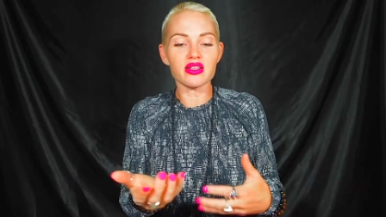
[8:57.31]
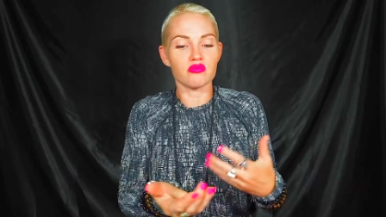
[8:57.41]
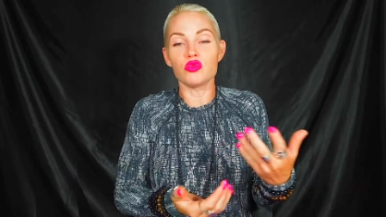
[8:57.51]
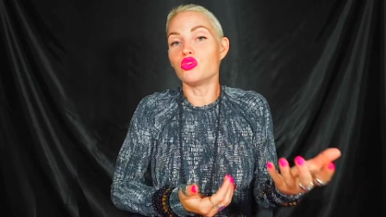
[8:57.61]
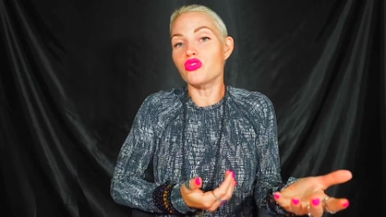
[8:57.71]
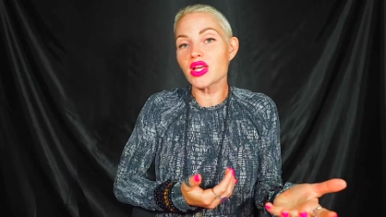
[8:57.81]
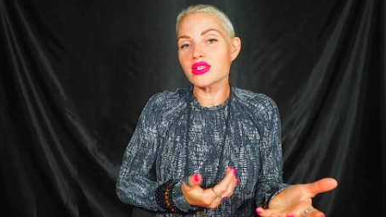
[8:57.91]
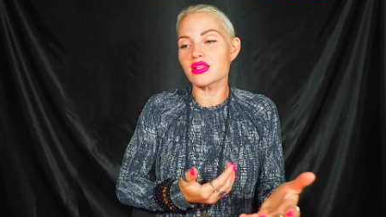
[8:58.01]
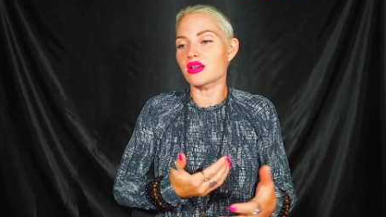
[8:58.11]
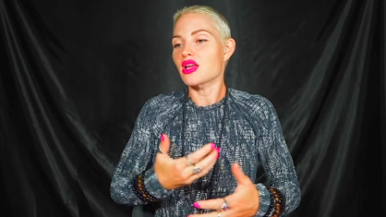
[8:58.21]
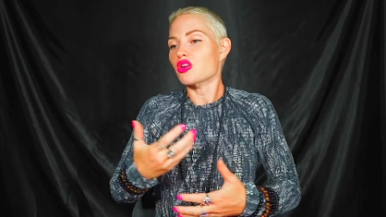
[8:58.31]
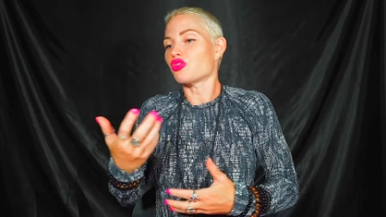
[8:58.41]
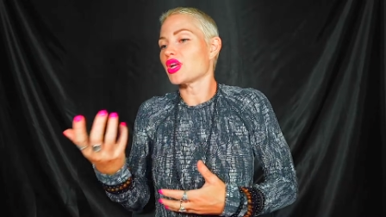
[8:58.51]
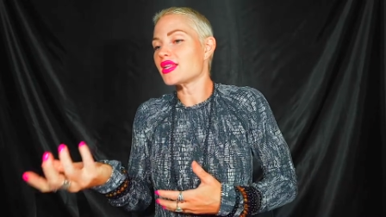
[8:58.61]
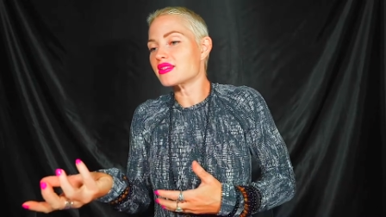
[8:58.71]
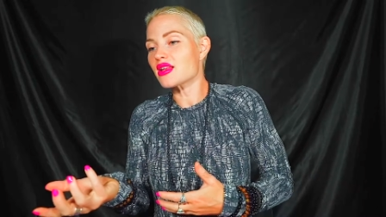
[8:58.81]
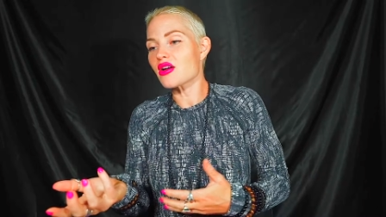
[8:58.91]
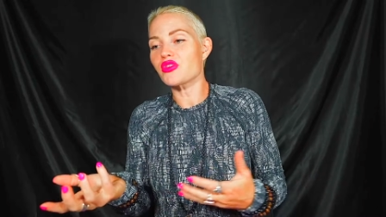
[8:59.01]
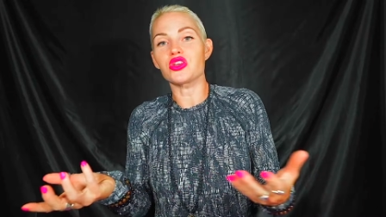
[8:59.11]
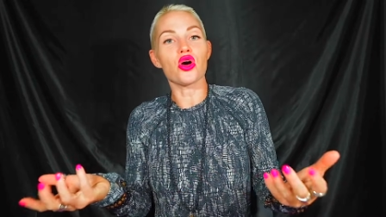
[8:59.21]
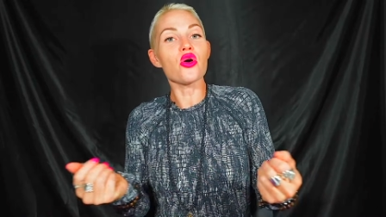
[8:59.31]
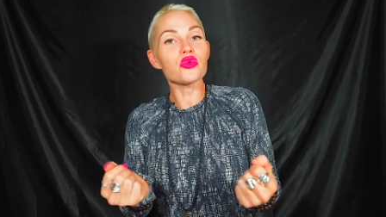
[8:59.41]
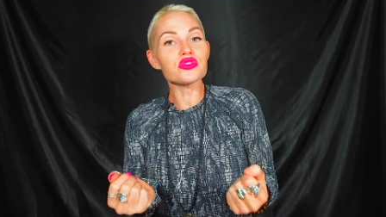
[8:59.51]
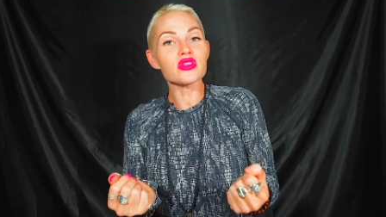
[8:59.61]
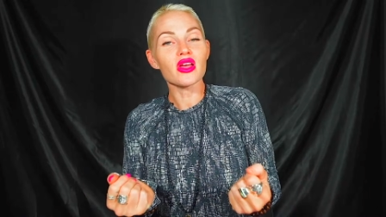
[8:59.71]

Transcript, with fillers: to move it, to create stuff. It knows.